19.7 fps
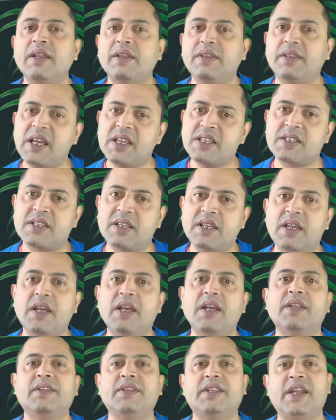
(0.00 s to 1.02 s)
Thus,
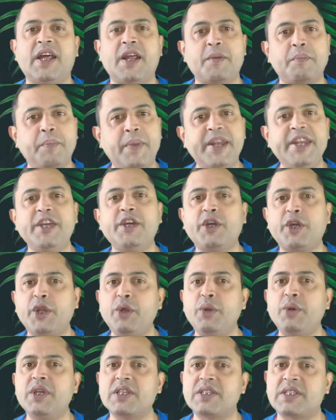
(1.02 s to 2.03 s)
there are many
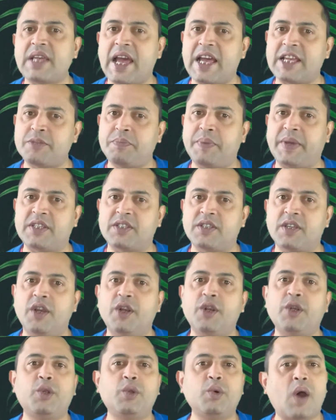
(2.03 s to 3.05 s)
curious aspects
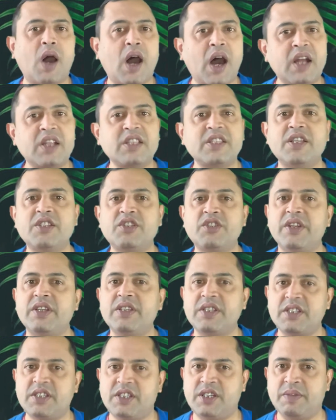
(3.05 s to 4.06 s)
to our sensory
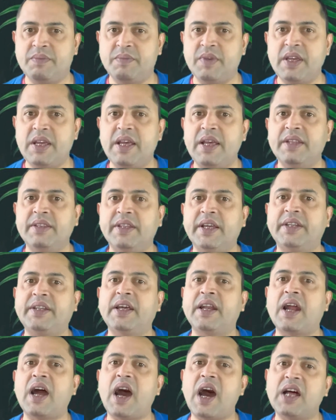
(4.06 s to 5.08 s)
system that
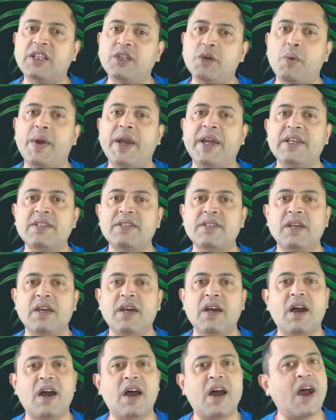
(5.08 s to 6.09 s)
are otherwise
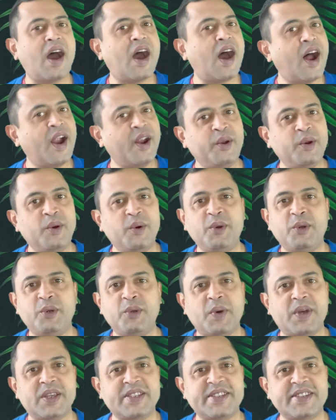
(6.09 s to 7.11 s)
unknown
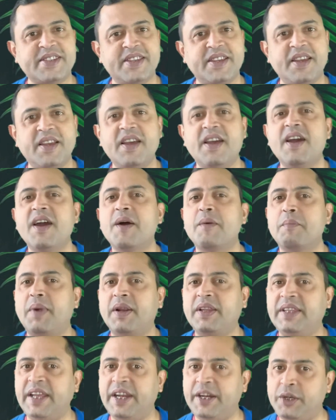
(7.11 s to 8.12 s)
to us,
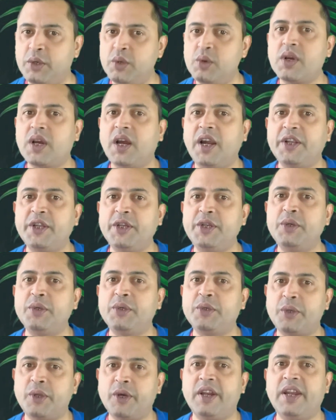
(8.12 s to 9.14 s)
but they do continue
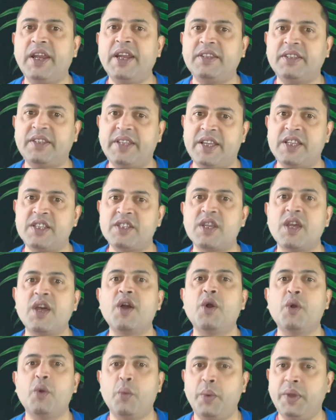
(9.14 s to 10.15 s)
to regulate things
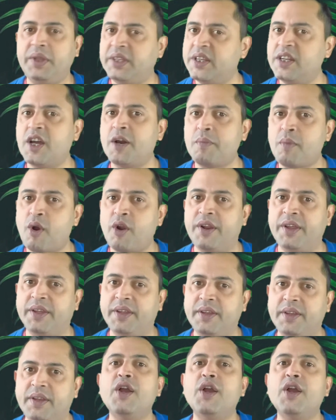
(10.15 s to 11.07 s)
within our body.